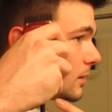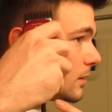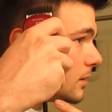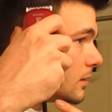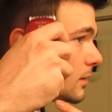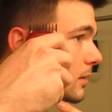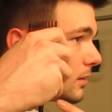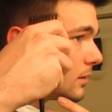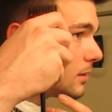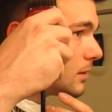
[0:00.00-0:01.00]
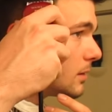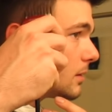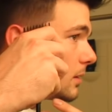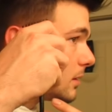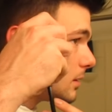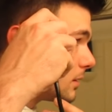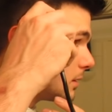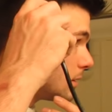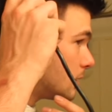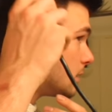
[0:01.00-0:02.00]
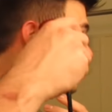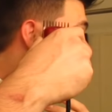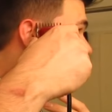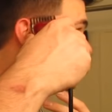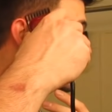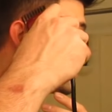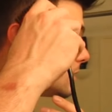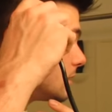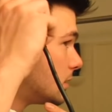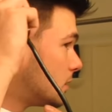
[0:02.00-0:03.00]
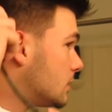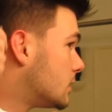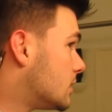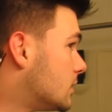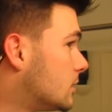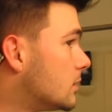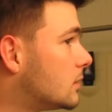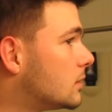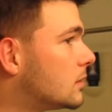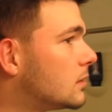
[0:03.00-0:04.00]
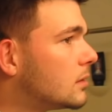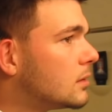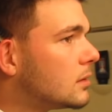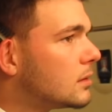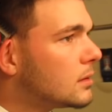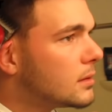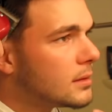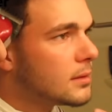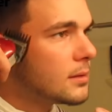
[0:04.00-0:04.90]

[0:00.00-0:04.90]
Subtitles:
[no speech]